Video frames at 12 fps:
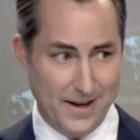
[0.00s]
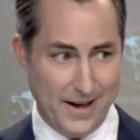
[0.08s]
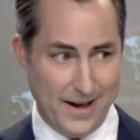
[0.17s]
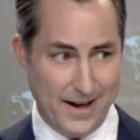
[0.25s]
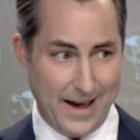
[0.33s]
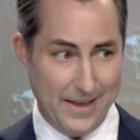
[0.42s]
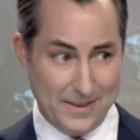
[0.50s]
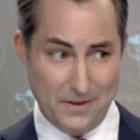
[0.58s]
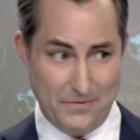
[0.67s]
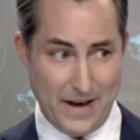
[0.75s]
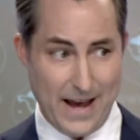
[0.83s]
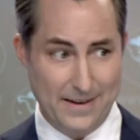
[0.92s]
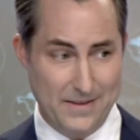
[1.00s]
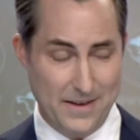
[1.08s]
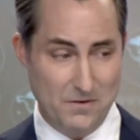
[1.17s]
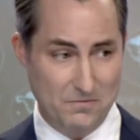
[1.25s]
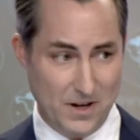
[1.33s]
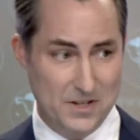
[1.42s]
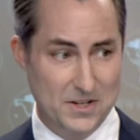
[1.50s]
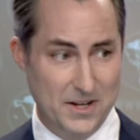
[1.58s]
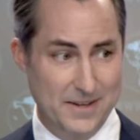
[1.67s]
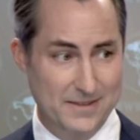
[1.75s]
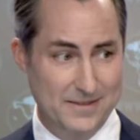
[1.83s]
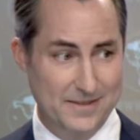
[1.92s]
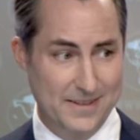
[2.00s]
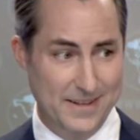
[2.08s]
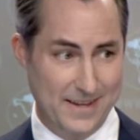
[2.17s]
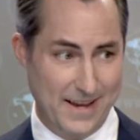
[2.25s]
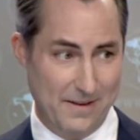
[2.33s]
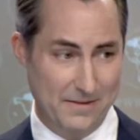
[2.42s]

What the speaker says: I think the fact that Russia is